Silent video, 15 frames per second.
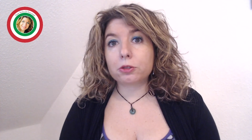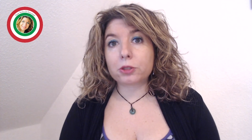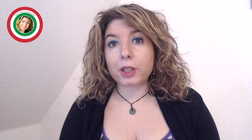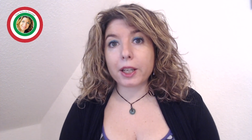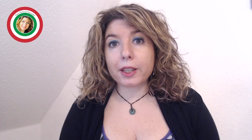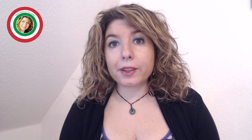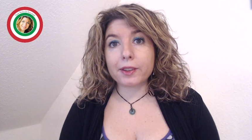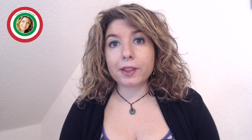
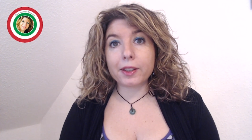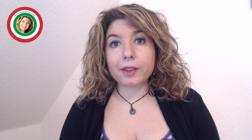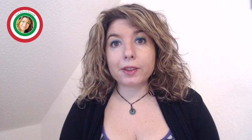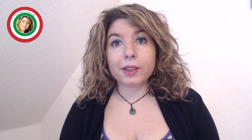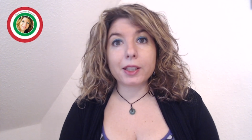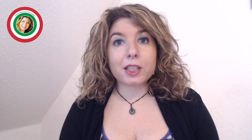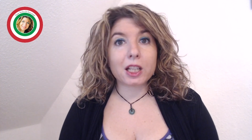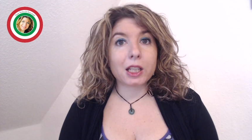
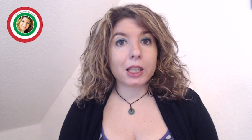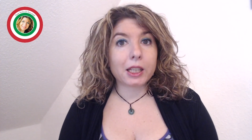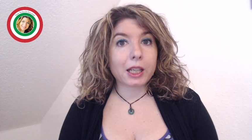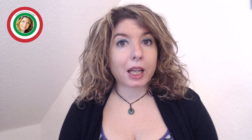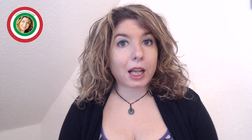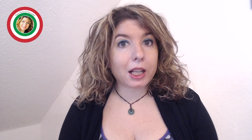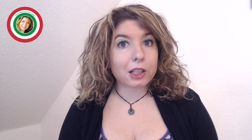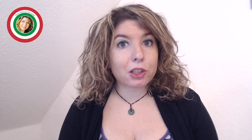phrases, Italian
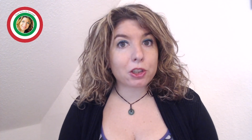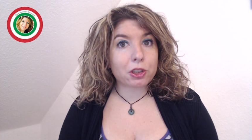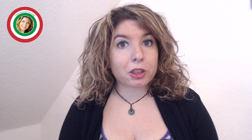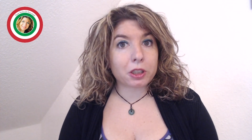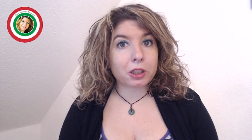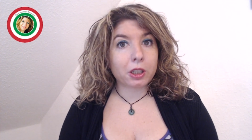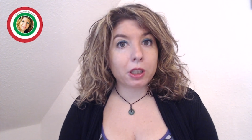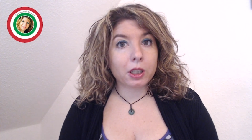
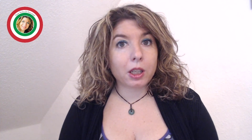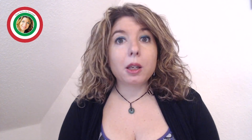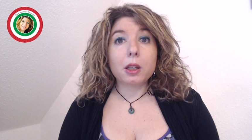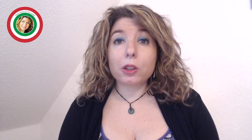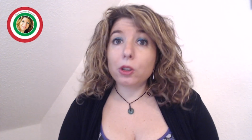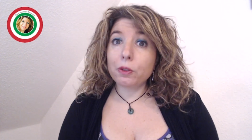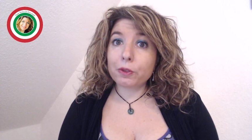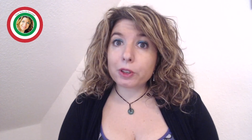culture,
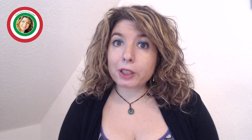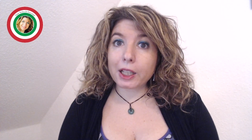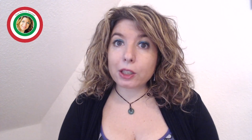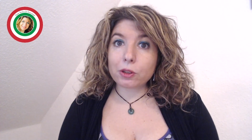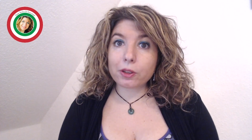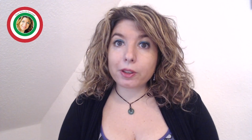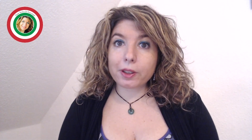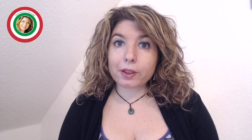don't
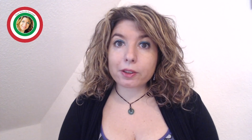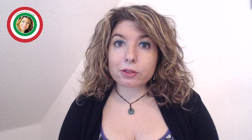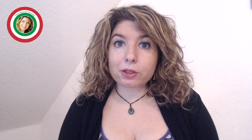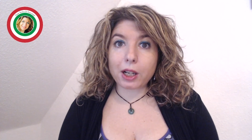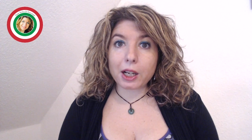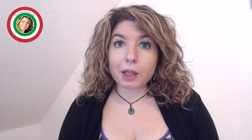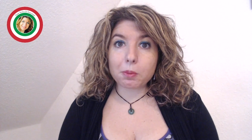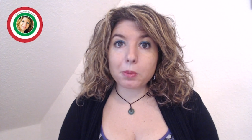forget to
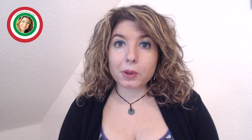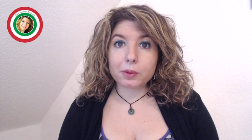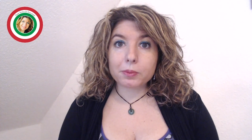subscribe